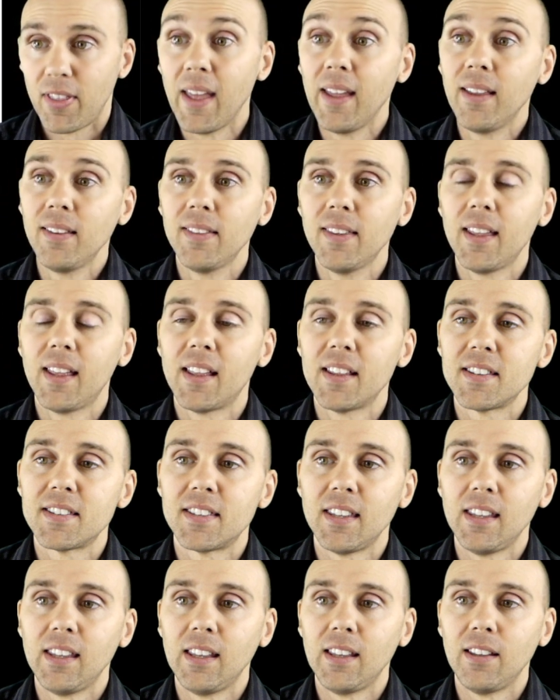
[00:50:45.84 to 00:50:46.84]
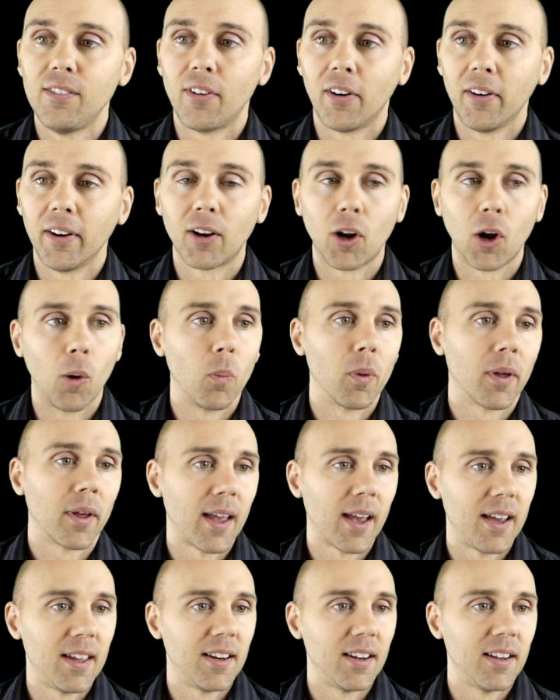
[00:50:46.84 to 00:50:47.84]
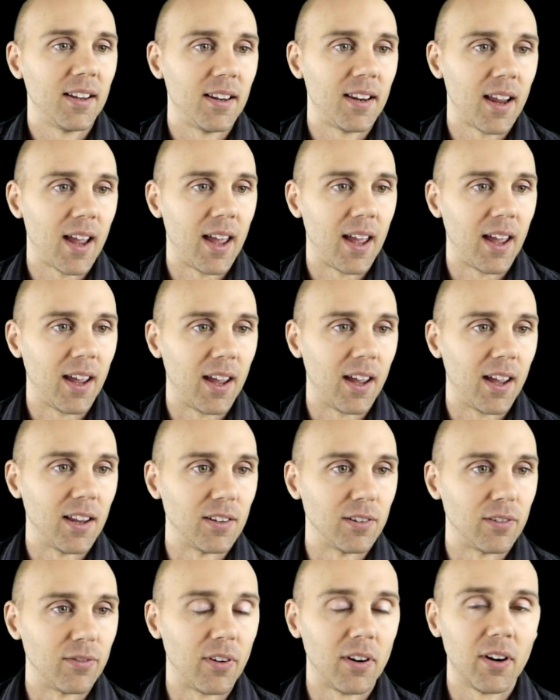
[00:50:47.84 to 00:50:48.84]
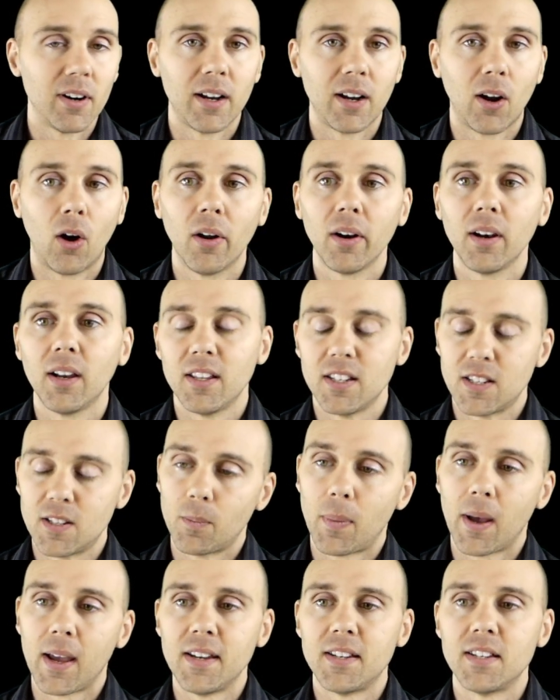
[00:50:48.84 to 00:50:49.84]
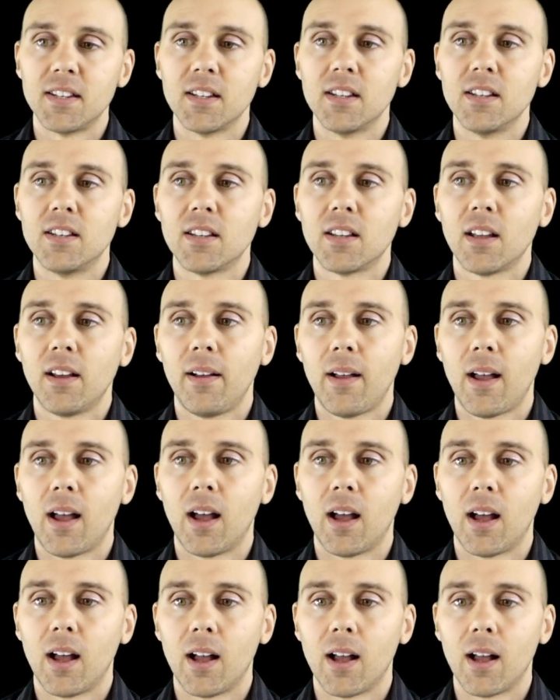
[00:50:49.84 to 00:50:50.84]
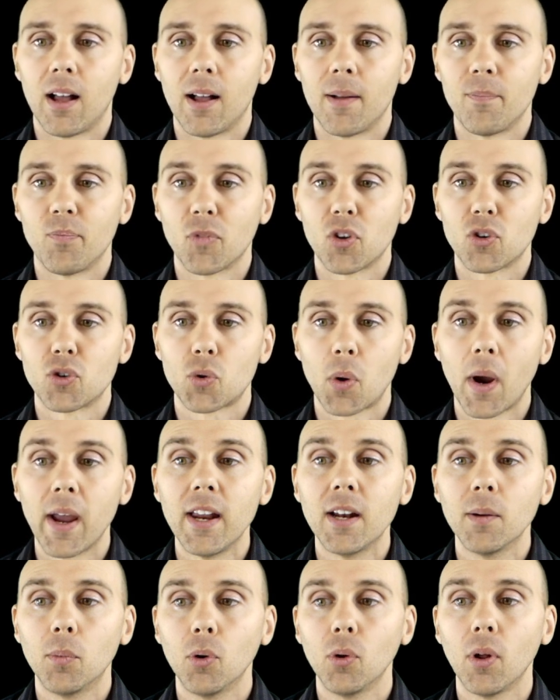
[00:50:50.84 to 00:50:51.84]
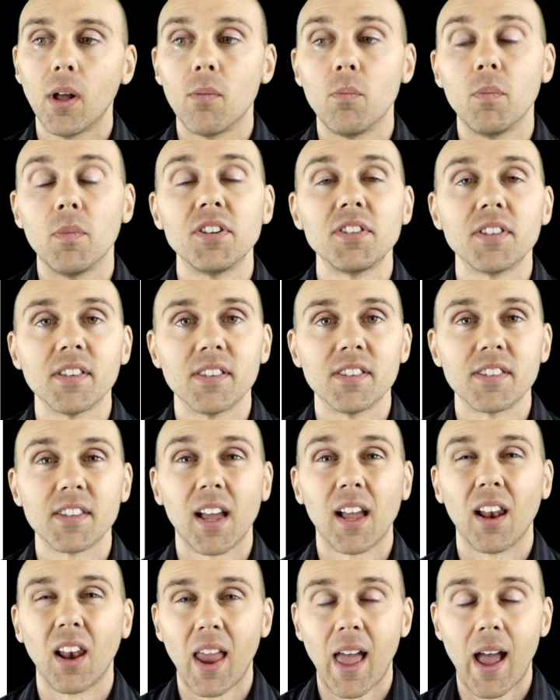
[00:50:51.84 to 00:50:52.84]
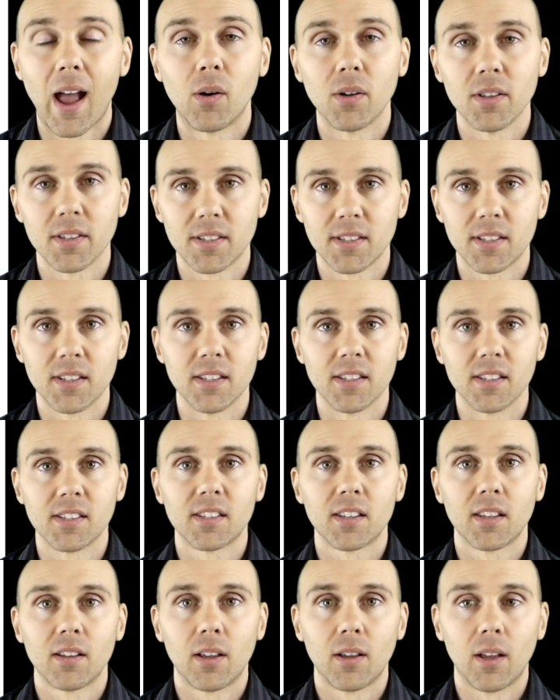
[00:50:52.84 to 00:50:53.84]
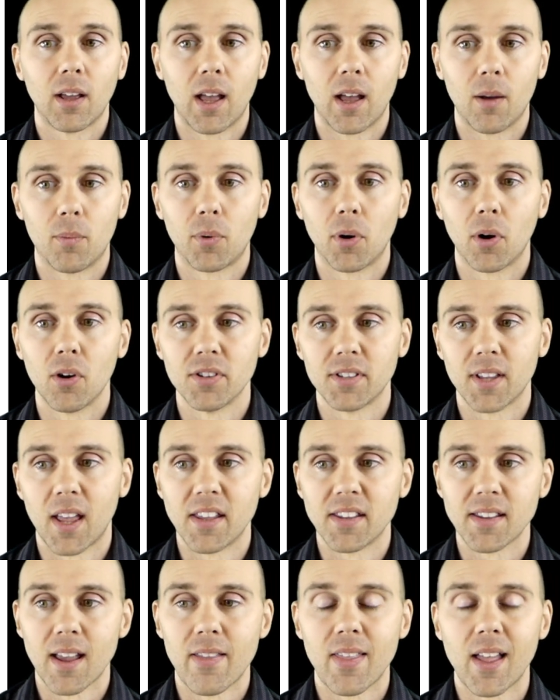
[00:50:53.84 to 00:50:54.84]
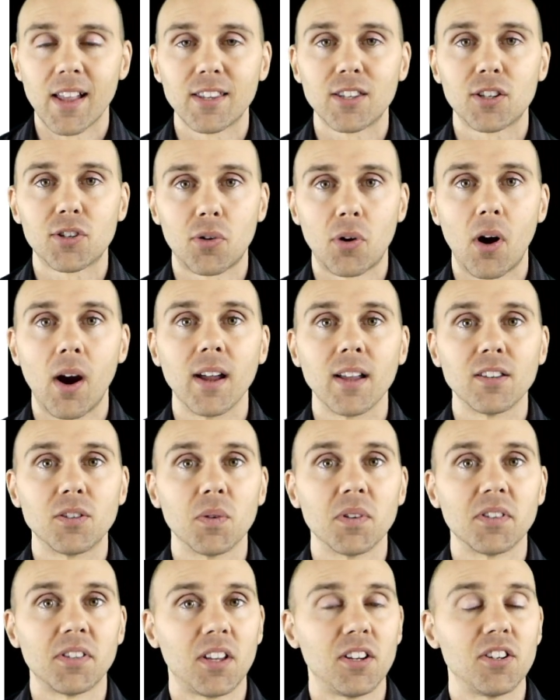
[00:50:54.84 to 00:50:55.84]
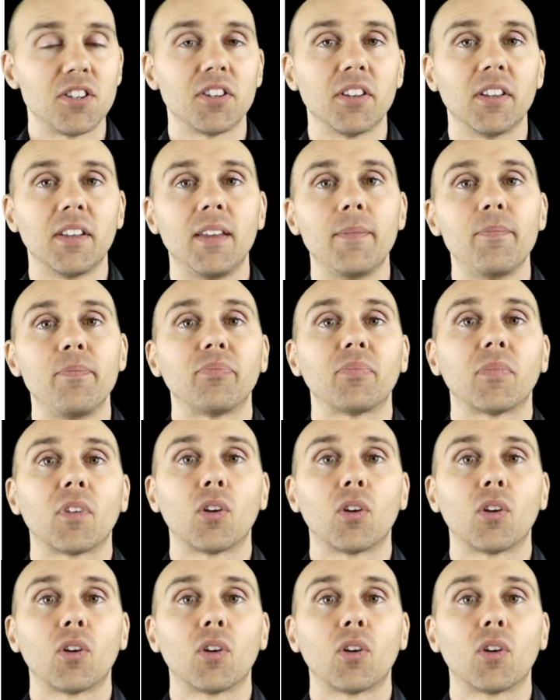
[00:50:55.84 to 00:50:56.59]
Then there's the very complicated and very hotly debated tradable emissions allowances process. And that's trying to essentially